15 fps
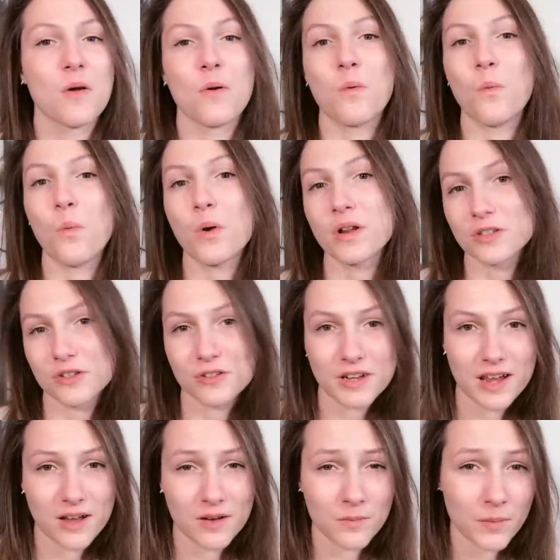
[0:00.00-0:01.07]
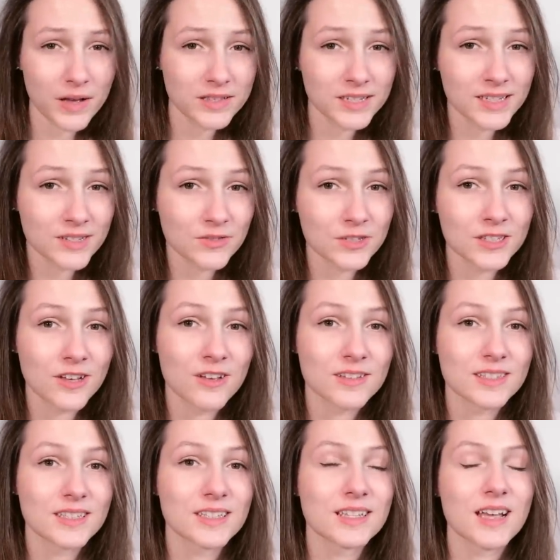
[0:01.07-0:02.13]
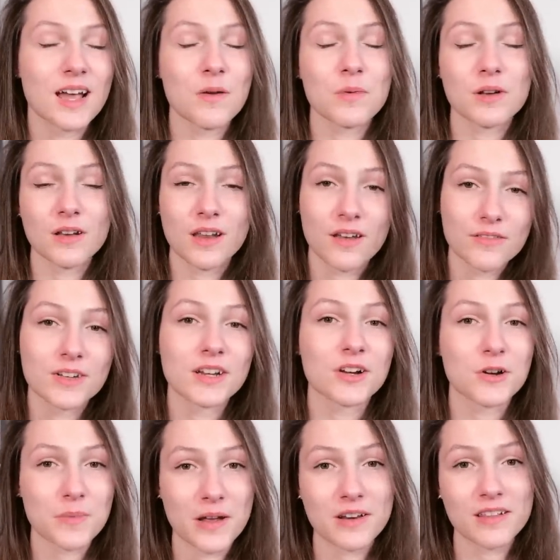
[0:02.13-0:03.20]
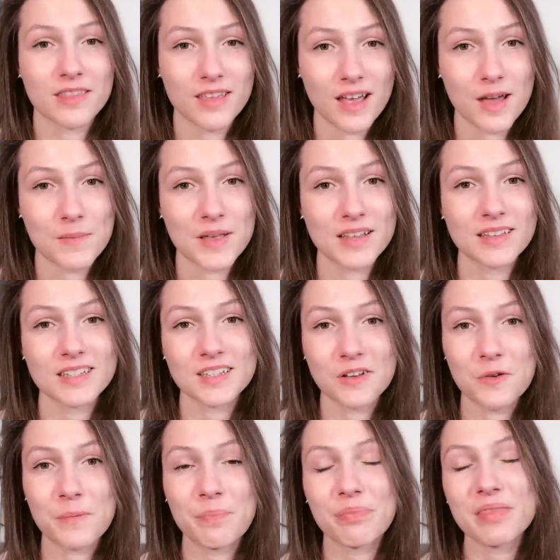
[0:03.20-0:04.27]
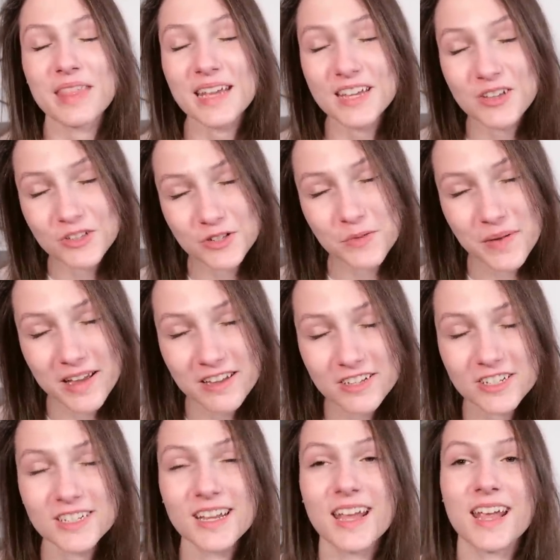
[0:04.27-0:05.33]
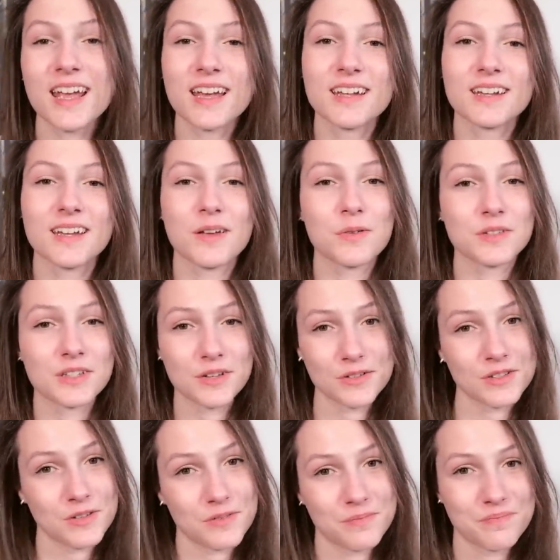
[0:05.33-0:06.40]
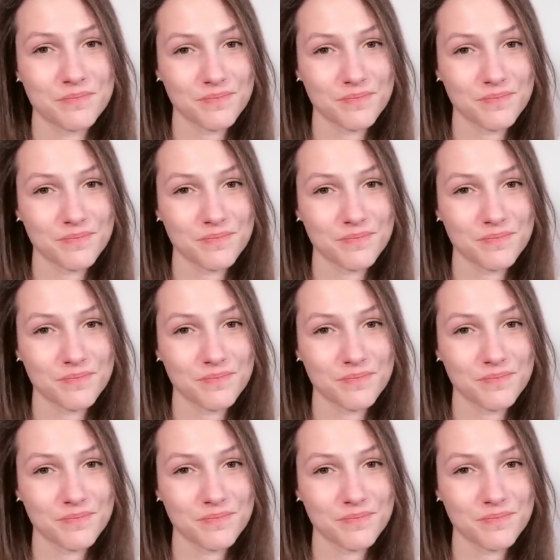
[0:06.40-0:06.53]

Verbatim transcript: What is your take on Wesley's results? I would love to hear about it in the comments. So thank you so much, and I will see you soon.